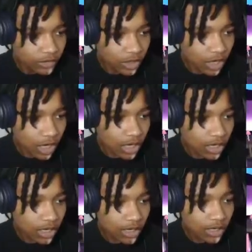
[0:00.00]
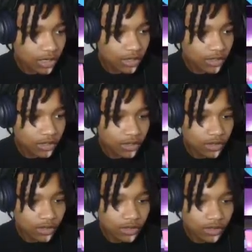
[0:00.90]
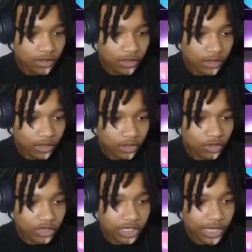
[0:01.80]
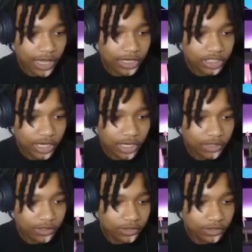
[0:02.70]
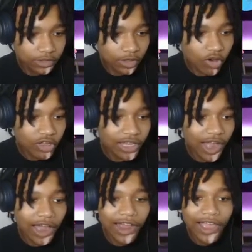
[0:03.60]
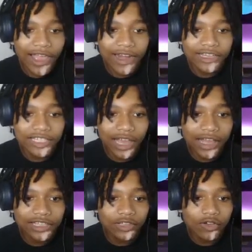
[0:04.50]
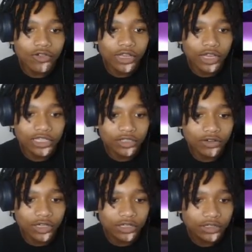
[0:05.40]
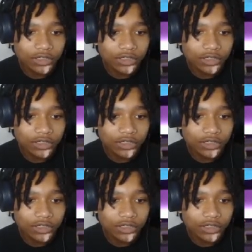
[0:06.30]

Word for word: Ah. Uh, I low-key had it, chat. On God, I had it, chat. I sold it. I sold it.